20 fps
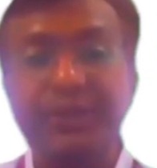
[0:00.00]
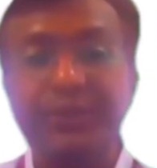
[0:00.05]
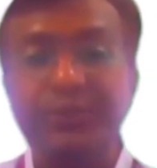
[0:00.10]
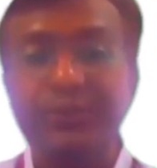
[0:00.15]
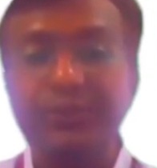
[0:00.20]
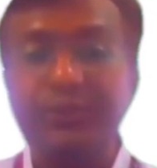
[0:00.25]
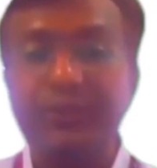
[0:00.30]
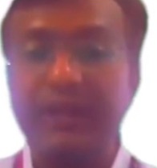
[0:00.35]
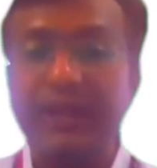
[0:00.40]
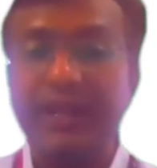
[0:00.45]

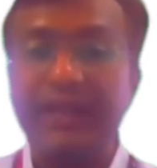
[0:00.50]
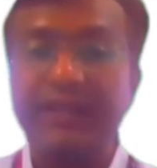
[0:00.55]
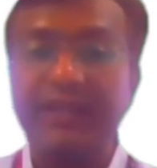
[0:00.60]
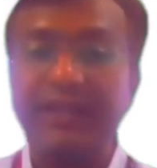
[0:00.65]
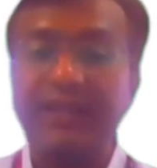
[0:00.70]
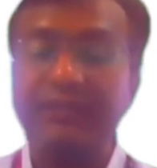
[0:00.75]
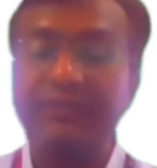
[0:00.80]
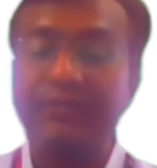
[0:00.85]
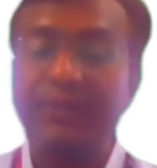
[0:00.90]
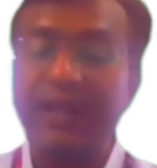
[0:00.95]
to track
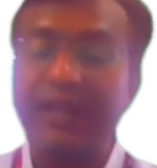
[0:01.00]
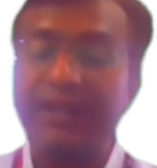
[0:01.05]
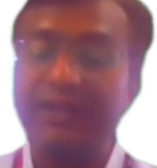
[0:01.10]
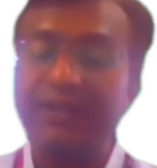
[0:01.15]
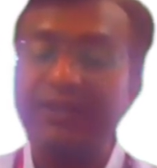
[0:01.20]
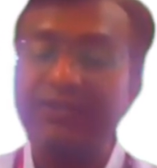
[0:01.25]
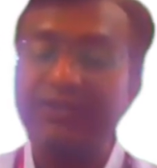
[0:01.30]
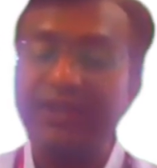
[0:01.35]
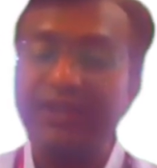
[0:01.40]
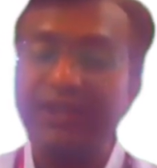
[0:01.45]
and
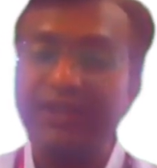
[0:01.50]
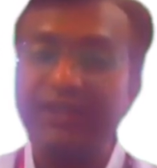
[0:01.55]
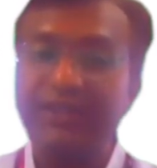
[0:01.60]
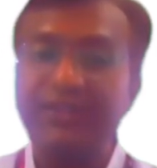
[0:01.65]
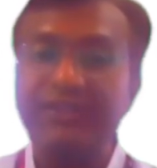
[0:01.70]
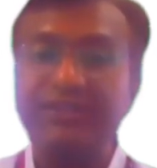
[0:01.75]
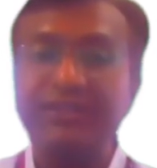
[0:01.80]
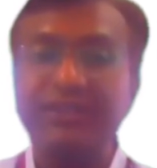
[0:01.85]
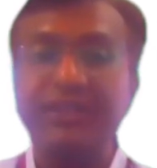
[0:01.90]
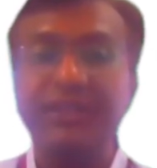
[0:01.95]
manage
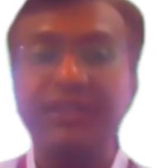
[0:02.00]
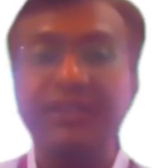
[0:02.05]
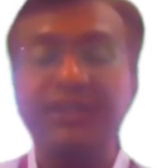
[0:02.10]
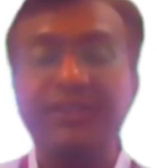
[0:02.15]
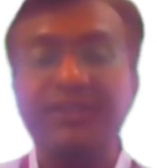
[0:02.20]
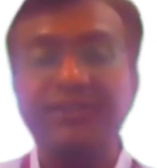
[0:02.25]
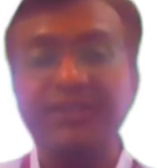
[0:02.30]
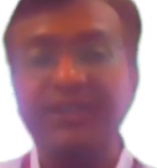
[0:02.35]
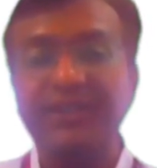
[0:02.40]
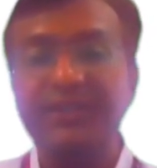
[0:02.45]
energy
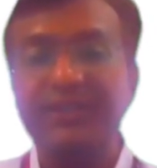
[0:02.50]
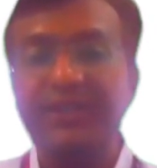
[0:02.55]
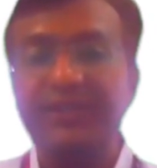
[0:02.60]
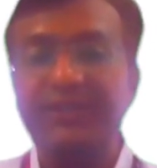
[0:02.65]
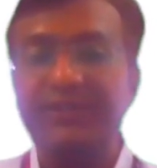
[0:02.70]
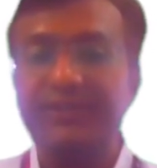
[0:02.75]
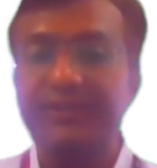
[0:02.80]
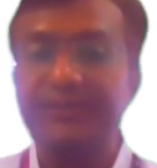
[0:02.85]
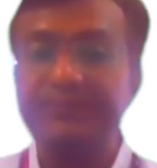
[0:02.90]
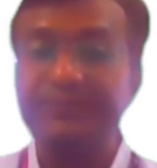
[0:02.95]

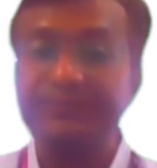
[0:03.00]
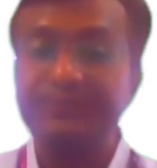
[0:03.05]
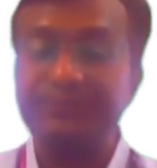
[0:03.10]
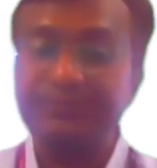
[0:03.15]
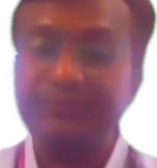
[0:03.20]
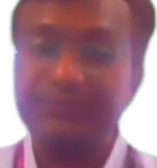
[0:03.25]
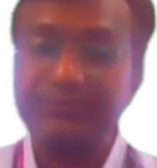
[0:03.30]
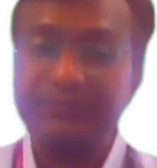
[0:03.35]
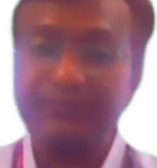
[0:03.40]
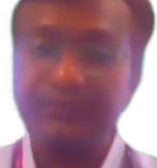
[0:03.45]
changes,
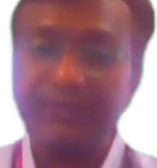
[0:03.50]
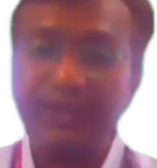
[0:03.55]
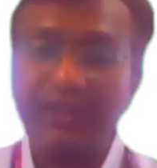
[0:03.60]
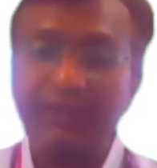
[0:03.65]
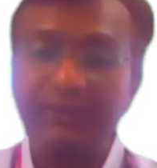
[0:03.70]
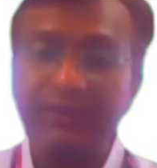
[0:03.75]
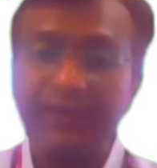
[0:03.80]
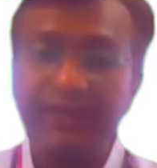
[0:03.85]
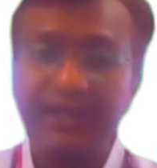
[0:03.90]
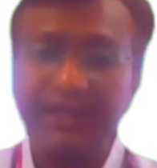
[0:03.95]

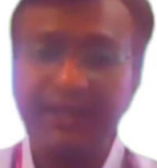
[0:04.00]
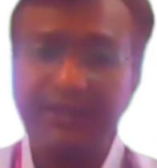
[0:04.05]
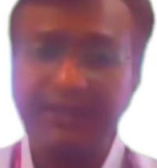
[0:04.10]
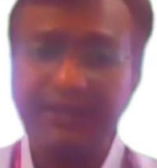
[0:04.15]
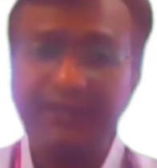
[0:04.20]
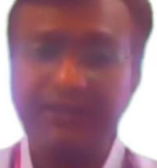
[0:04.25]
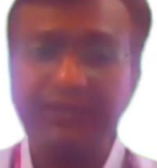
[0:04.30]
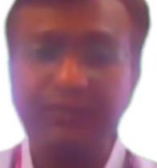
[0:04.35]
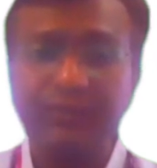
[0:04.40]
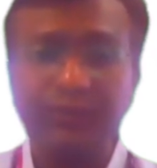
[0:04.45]
whether it
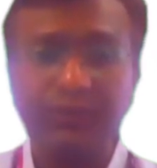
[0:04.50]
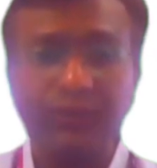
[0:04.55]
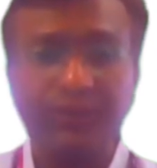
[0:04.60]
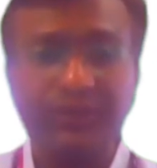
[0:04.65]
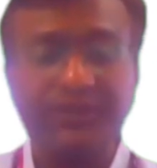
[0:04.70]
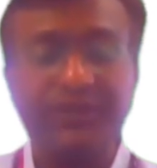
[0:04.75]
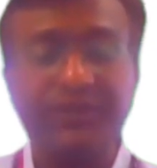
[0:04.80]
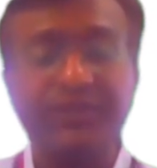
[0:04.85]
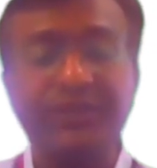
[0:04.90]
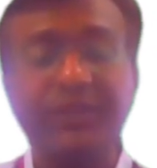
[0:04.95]
is a
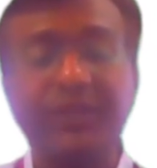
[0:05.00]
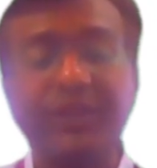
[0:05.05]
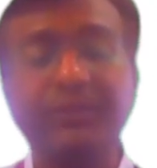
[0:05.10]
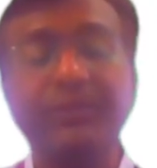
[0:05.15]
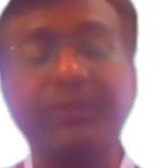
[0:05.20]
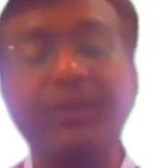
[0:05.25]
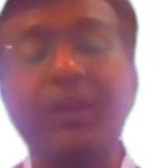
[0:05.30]
closed system,